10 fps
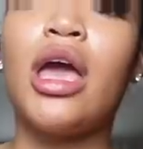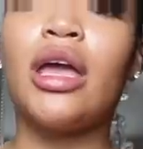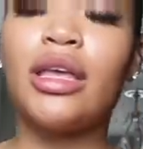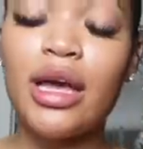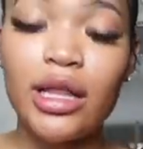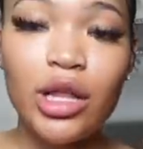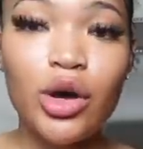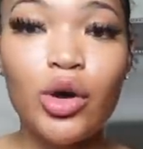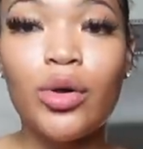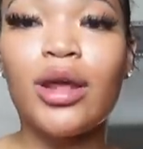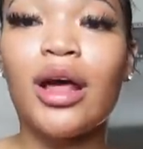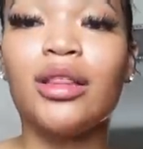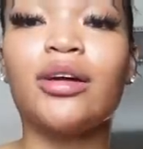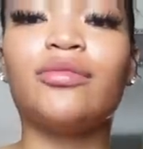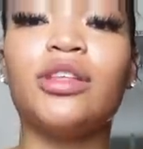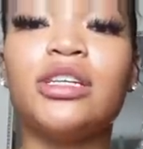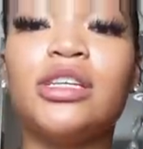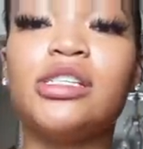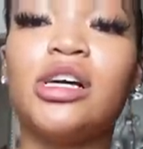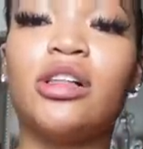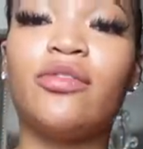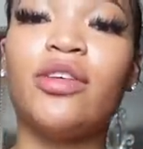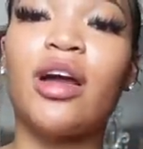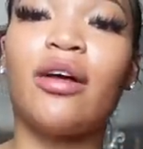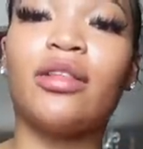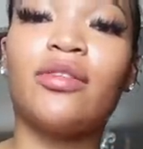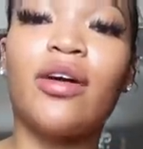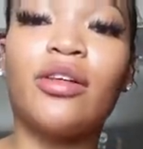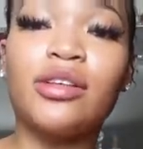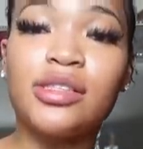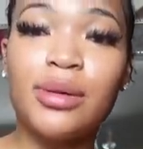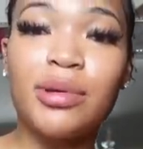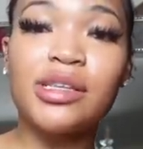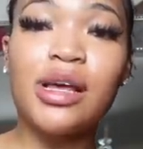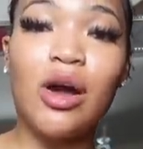and yellow, and I love the detail of it. I love how the stomach is